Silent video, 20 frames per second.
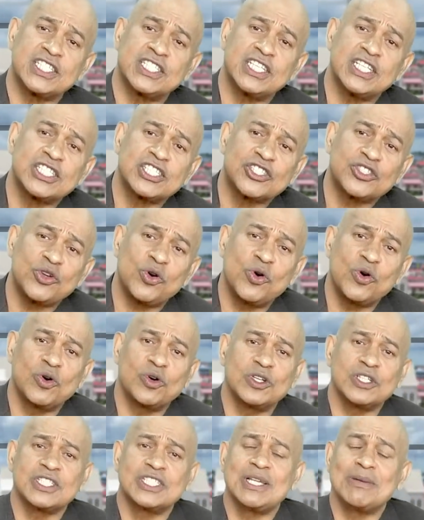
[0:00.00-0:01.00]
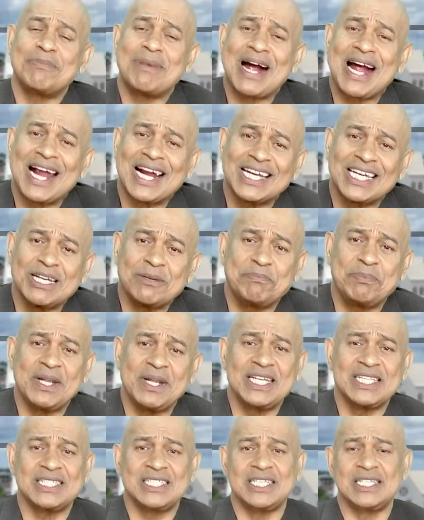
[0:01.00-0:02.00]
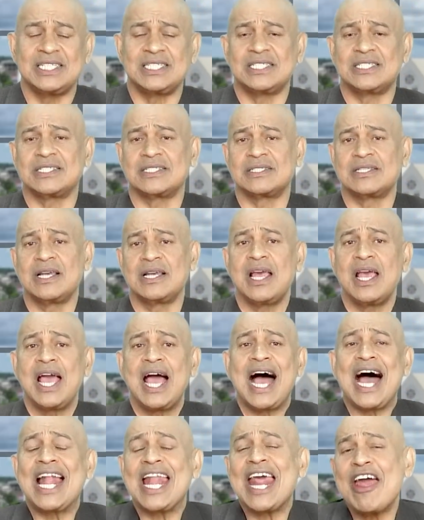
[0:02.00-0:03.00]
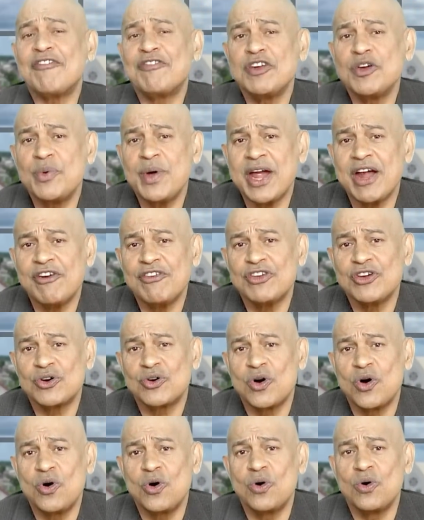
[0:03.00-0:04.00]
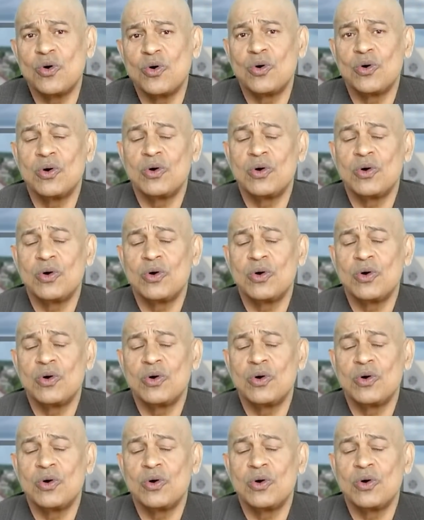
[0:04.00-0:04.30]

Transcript: the stores, the marketplaces, and everywhere you go.